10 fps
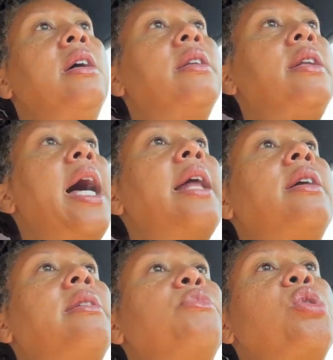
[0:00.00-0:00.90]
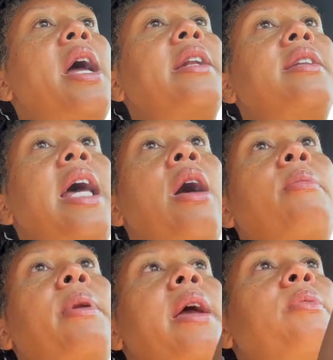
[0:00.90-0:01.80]
not trying to
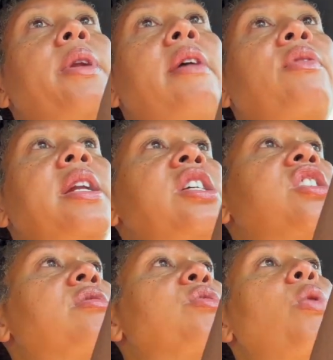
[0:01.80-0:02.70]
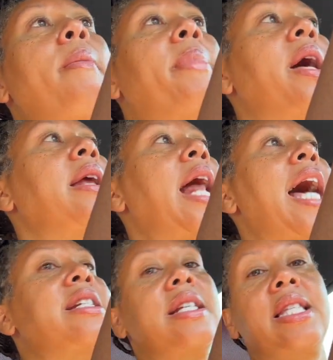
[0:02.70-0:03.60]
downplay whatever it is she's doing. But
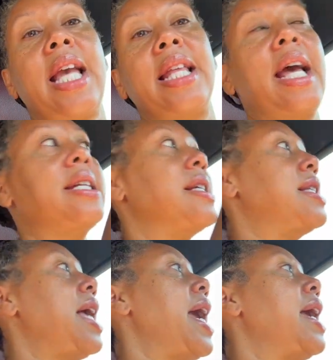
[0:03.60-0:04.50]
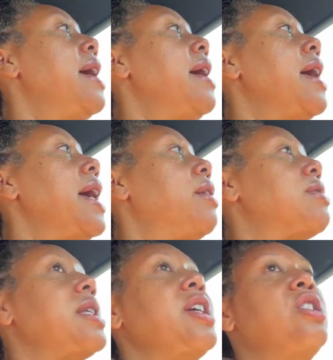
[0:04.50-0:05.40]
I just say that to say it
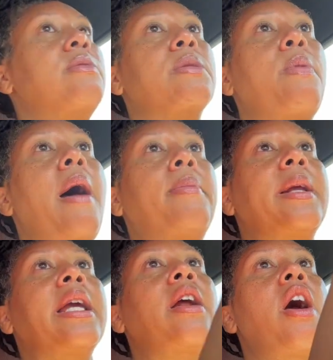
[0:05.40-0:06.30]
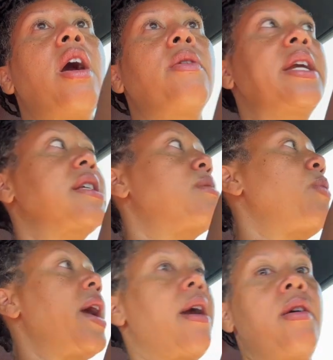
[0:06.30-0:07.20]
looks like she was probably in a hurry as
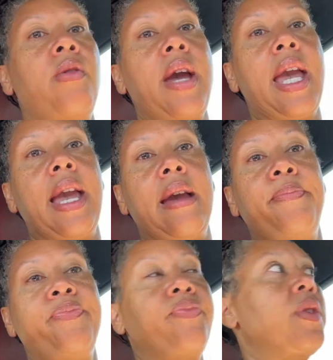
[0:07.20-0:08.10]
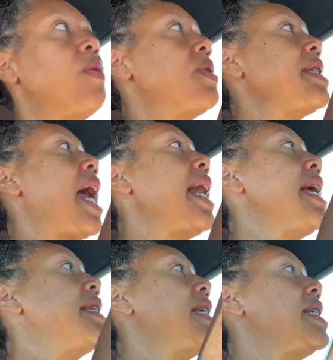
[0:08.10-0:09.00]
well and was not
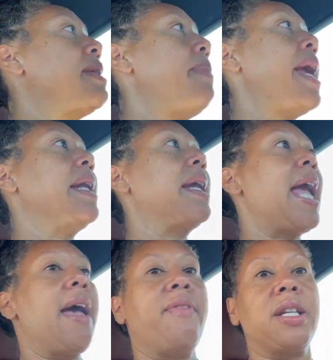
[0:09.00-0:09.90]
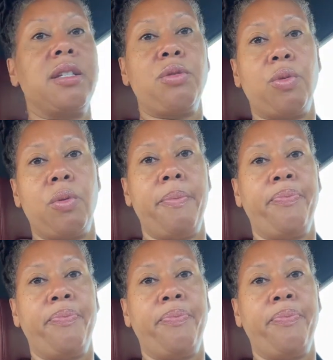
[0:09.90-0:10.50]
anticipating having to